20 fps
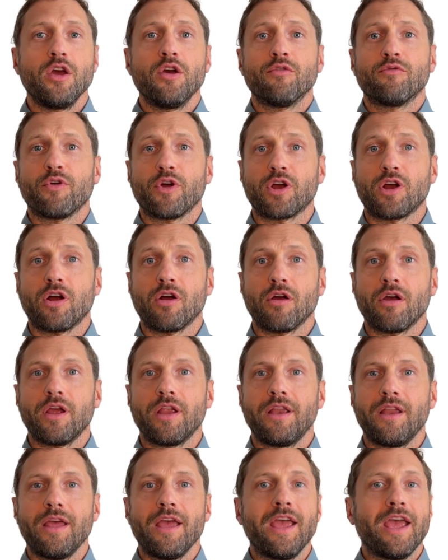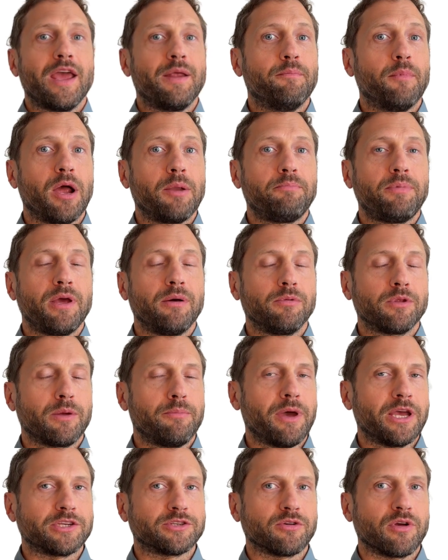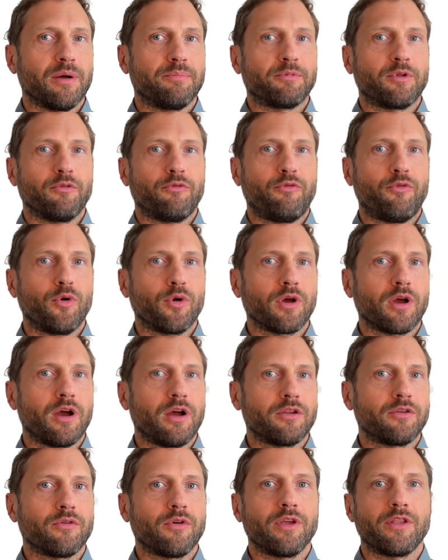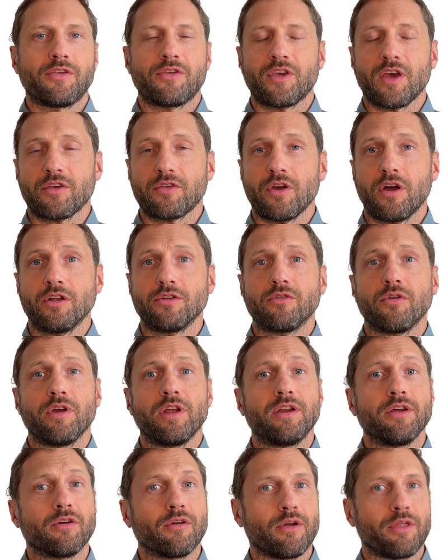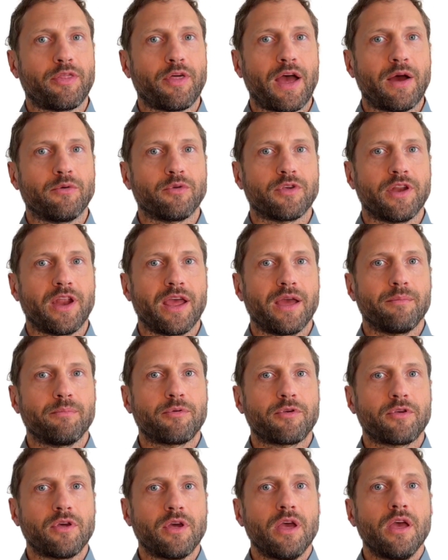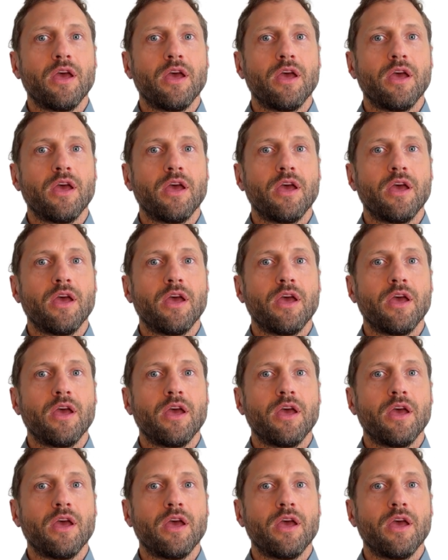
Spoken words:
For current, it might be able to measure up to 400, 600, or 1000 amps,